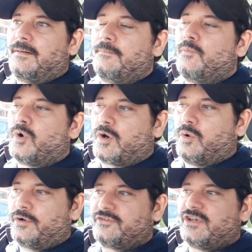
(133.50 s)
more
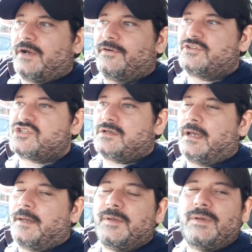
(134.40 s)
quarters coverage.
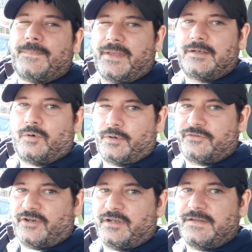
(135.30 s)
I mean, we played
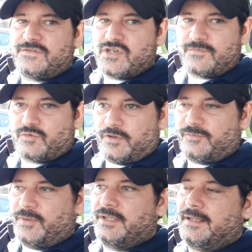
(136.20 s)
quarters underneath Jim
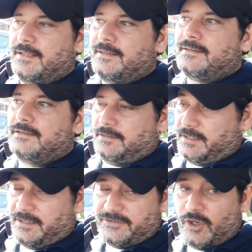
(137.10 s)
Schwartz, but
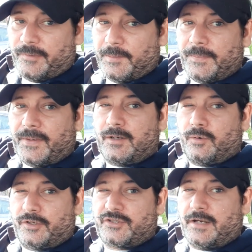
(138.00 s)
let's hope that we play
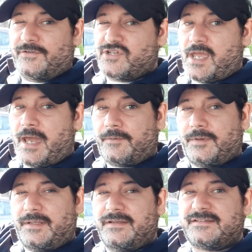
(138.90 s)
quarters coverage
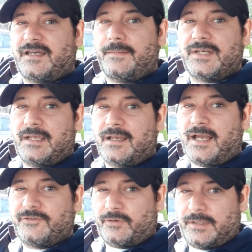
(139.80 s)
adequately this time and
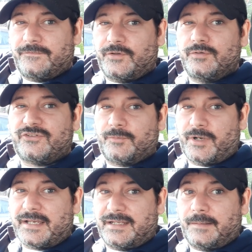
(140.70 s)
guys aren't confused and
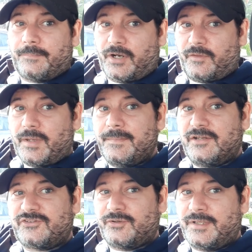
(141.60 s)
we're not getting burnt the way
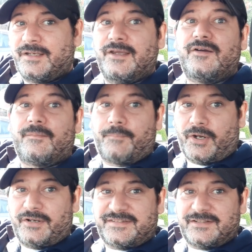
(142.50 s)
Minnesota
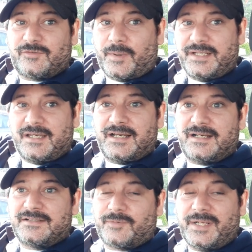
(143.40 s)
burned us in
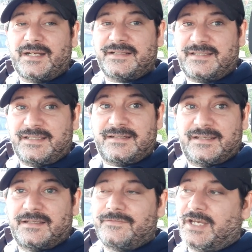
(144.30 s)
2019.
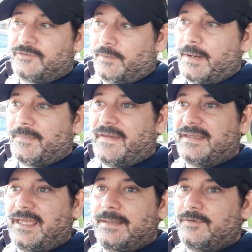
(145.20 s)
You guys remember that
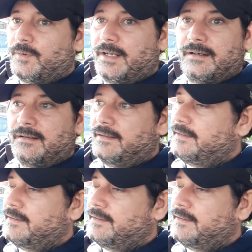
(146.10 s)
game to where,